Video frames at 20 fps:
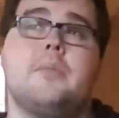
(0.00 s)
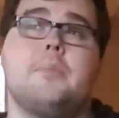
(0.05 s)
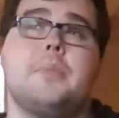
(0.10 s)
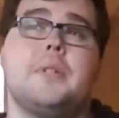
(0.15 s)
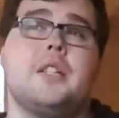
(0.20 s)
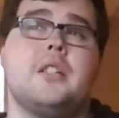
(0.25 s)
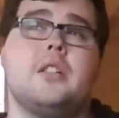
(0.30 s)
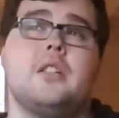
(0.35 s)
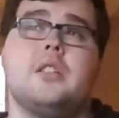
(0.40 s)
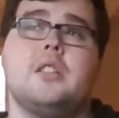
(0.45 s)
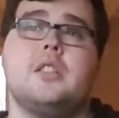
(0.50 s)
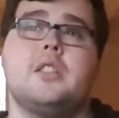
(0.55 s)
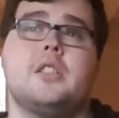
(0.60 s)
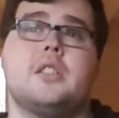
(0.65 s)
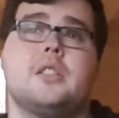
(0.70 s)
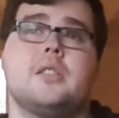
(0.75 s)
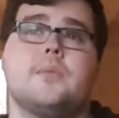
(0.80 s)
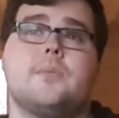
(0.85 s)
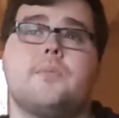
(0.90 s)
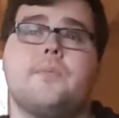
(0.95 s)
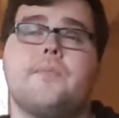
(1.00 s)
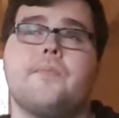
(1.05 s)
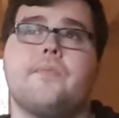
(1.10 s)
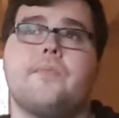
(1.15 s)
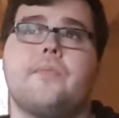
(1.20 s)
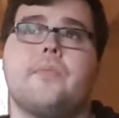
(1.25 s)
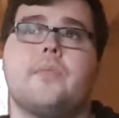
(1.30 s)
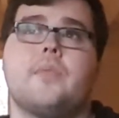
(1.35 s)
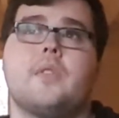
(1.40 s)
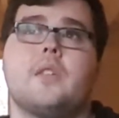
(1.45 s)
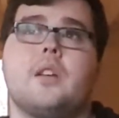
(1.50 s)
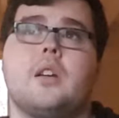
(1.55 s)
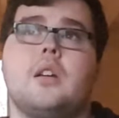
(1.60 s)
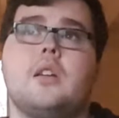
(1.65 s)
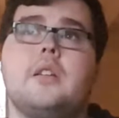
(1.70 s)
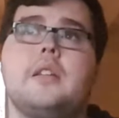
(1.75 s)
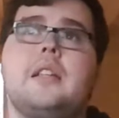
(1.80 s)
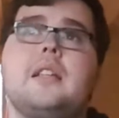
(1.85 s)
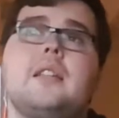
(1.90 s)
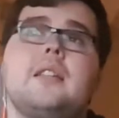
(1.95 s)
Because
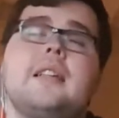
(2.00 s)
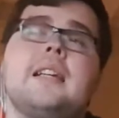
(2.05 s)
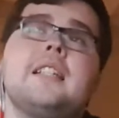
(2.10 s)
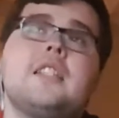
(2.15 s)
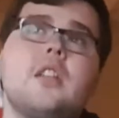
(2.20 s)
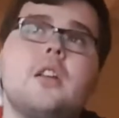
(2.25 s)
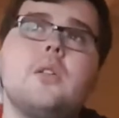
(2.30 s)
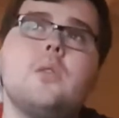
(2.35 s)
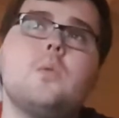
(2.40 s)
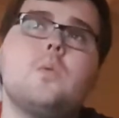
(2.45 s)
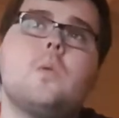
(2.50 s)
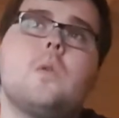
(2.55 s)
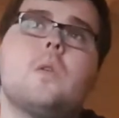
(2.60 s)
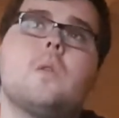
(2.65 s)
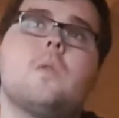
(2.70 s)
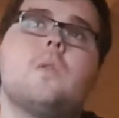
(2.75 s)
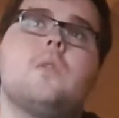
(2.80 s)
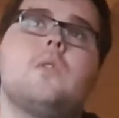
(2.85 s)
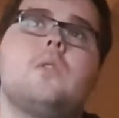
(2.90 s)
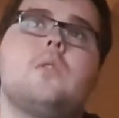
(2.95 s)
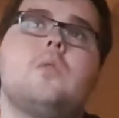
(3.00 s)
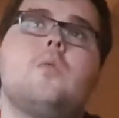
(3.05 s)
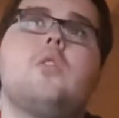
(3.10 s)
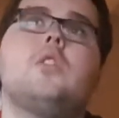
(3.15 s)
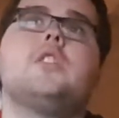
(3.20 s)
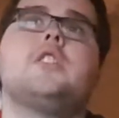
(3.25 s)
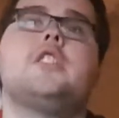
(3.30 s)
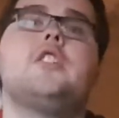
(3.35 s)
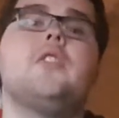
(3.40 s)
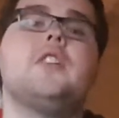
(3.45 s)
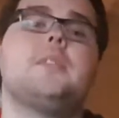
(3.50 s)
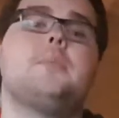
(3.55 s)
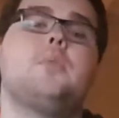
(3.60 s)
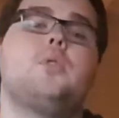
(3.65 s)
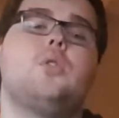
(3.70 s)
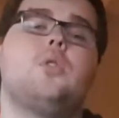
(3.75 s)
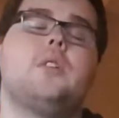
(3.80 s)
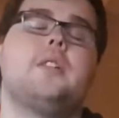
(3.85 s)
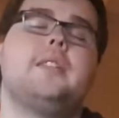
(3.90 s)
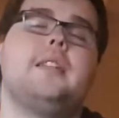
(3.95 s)
it's like what Sylvester
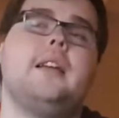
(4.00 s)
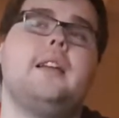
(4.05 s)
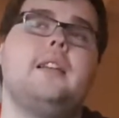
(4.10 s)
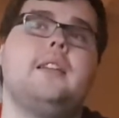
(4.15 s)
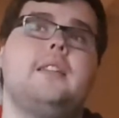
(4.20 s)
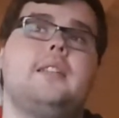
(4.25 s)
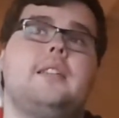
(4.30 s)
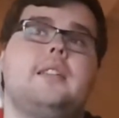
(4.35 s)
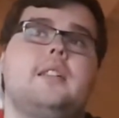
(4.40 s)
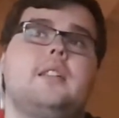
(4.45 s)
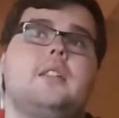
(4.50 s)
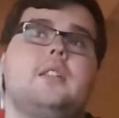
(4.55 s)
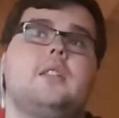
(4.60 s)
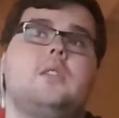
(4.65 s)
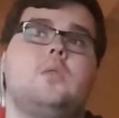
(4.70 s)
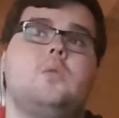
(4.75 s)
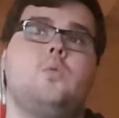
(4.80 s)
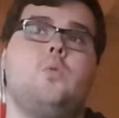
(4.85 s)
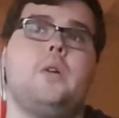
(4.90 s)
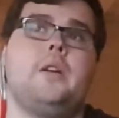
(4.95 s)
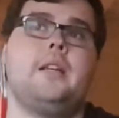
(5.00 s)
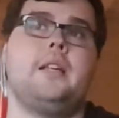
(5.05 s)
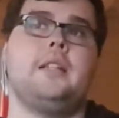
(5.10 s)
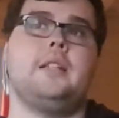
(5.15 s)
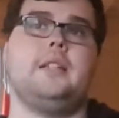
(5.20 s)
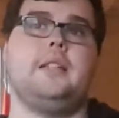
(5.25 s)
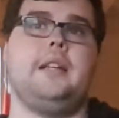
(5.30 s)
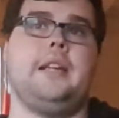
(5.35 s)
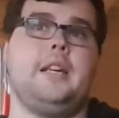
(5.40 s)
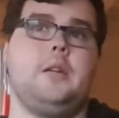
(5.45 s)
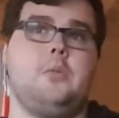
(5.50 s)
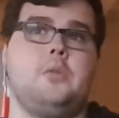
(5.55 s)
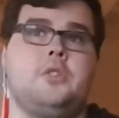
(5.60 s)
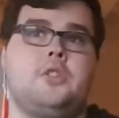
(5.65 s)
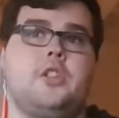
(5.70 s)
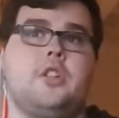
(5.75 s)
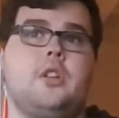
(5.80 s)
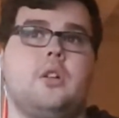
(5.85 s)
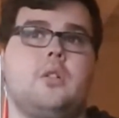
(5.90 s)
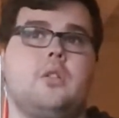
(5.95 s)
McCoy said when he was
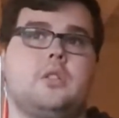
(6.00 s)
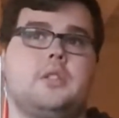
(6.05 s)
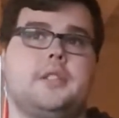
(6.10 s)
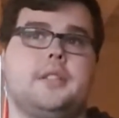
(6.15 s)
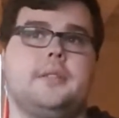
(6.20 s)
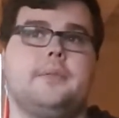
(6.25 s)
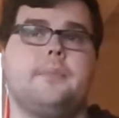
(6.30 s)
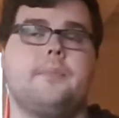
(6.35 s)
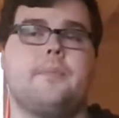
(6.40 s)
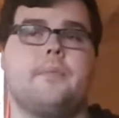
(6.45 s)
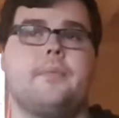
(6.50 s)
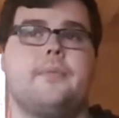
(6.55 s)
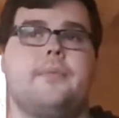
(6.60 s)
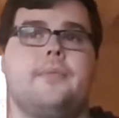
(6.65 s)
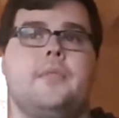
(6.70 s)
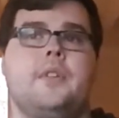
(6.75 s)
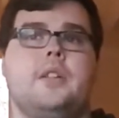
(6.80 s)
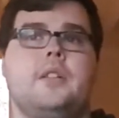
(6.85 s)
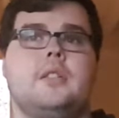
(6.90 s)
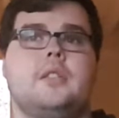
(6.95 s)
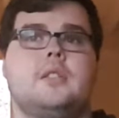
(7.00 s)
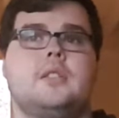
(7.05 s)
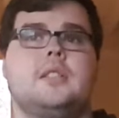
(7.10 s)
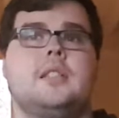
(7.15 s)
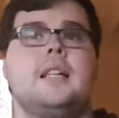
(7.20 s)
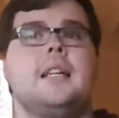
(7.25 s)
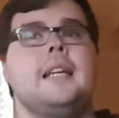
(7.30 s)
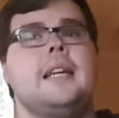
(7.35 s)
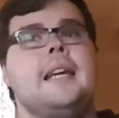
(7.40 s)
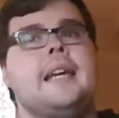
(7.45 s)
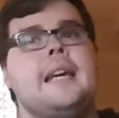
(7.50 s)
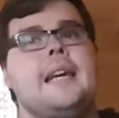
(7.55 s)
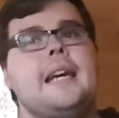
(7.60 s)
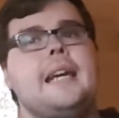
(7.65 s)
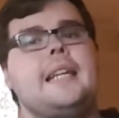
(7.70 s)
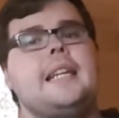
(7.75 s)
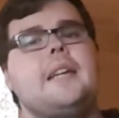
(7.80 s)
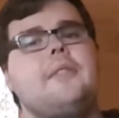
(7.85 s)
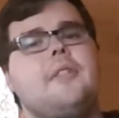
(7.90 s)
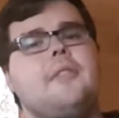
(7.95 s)
the Doctor, that
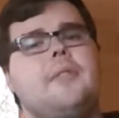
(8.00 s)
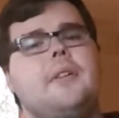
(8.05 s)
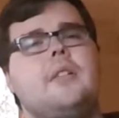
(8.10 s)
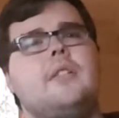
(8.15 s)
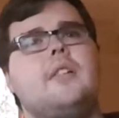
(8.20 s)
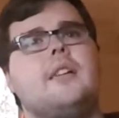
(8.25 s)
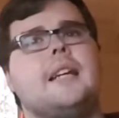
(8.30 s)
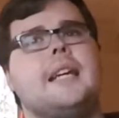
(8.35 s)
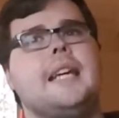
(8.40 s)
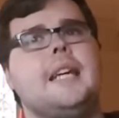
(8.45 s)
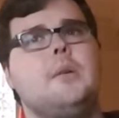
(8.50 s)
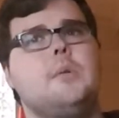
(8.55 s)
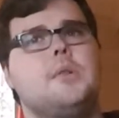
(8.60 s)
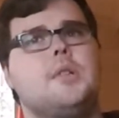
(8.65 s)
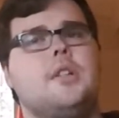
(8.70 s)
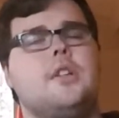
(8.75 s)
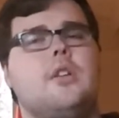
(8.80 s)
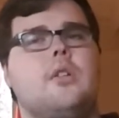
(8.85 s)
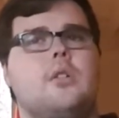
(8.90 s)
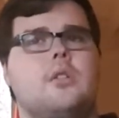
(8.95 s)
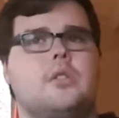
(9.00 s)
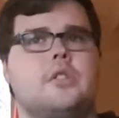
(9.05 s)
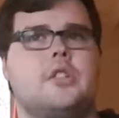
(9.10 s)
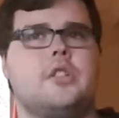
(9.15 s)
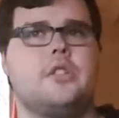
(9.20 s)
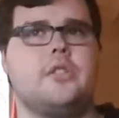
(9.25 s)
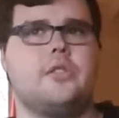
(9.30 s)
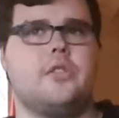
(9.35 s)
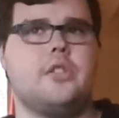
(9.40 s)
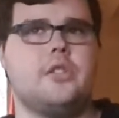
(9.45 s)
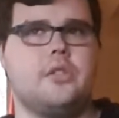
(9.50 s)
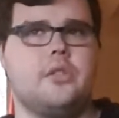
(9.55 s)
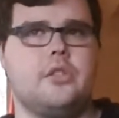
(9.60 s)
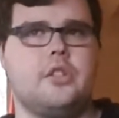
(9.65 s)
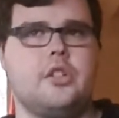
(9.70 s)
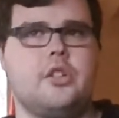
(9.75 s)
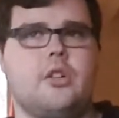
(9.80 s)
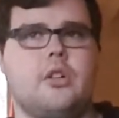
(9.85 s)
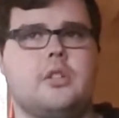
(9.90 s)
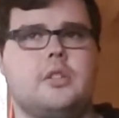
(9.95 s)
he never felt like he was
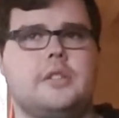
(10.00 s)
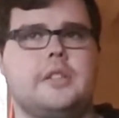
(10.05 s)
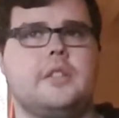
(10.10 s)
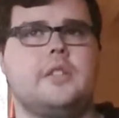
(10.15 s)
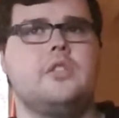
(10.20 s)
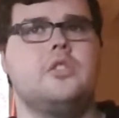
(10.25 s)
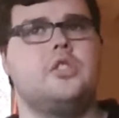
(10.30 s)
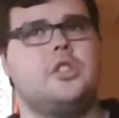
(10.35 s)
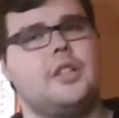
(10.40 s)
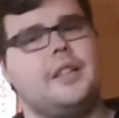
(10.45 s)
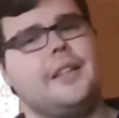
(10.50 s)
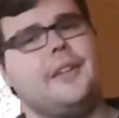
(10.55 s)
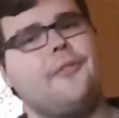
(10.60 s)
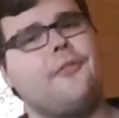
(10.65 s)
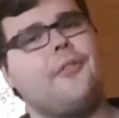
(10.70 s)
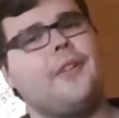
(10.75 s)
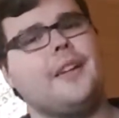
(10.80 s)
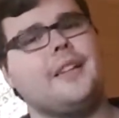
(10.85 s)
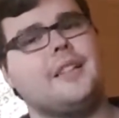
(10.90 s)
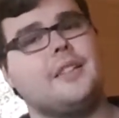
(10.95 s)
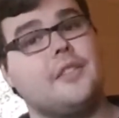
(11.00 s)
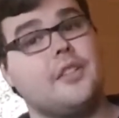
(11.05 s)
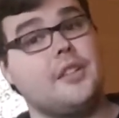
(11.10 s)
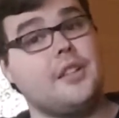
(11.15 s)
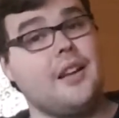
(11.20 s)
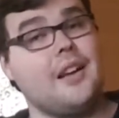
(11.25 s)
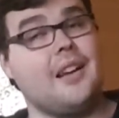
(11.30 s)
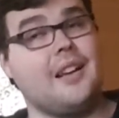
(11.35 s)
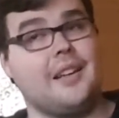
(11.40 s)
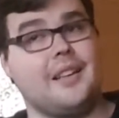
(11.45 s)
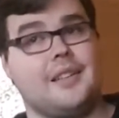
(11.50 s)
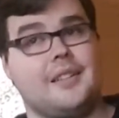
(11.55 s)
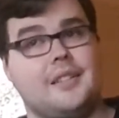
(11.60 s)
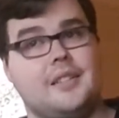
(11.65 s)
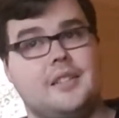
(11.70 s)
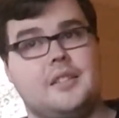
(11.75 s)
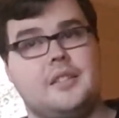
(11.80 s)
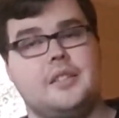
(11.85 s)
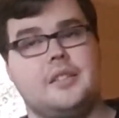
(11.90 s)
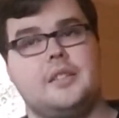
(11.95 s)
the Doctor until he faced the
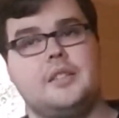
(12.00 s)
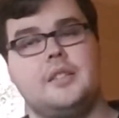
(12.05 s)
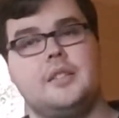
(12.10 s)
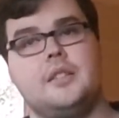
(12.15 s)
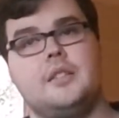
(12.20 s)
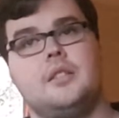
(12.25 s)
Daleks.